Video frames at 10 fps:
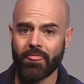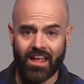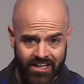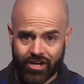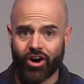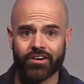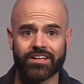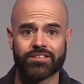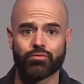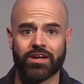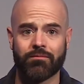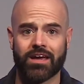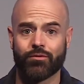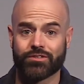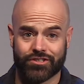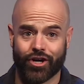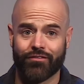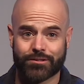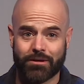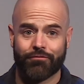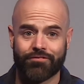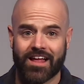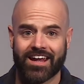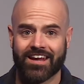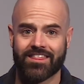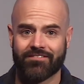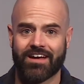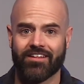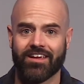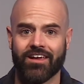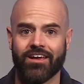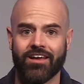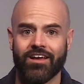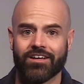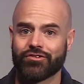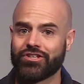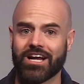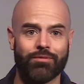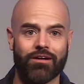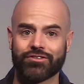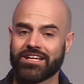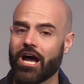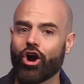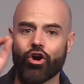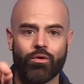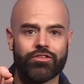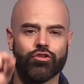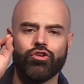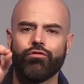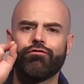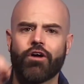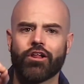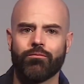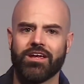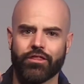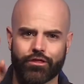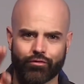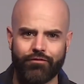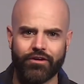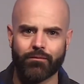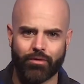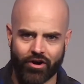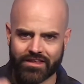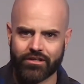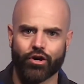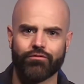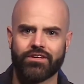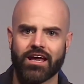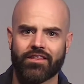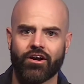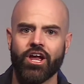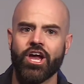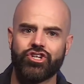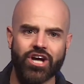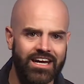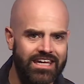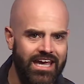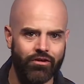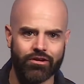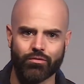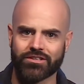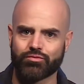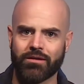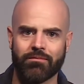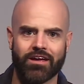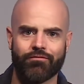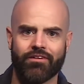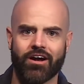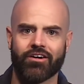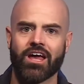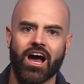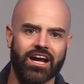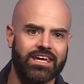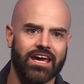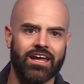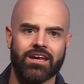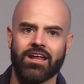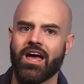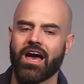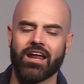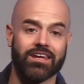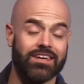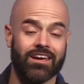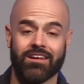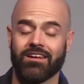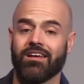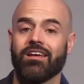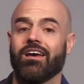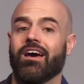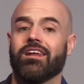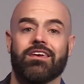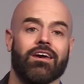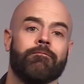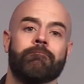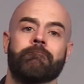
And he called in his wingman, who was nervous about flying into the valley. So Johnny Bravo said, I'll go with you, you follow me, and 3 feet apart they dove together. Johnny counted while his wingman fired, again and again and again.